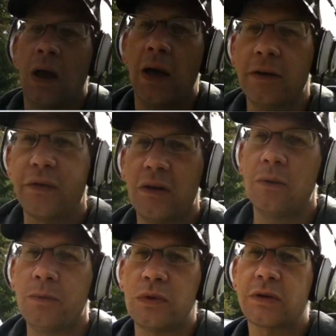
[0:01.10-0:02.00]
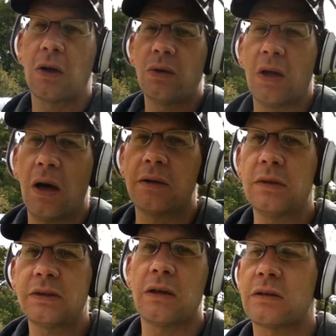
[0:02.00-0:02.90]
Hey YouTube, what's going on?
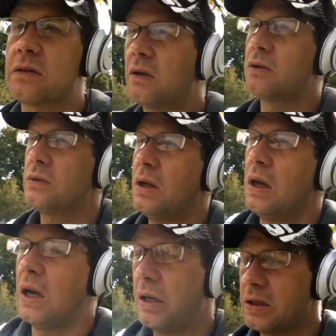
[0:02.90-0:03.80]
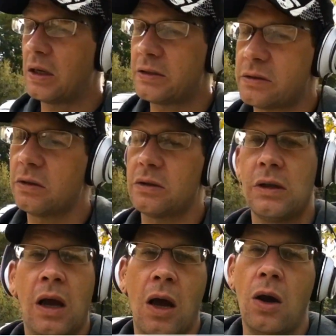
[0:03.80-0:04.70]
It's Uncle Tone. How you guys doing?
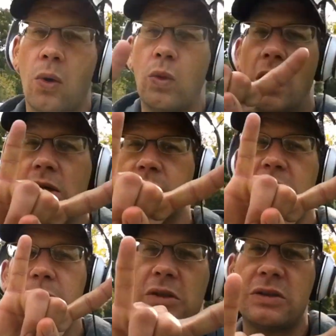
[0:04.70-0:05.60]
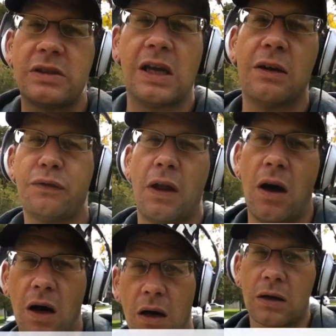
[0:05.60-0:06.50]
Welcome to the Muse Day
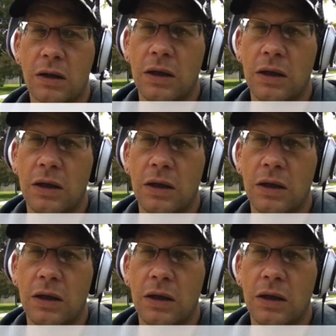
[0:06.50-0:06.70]
Vlog.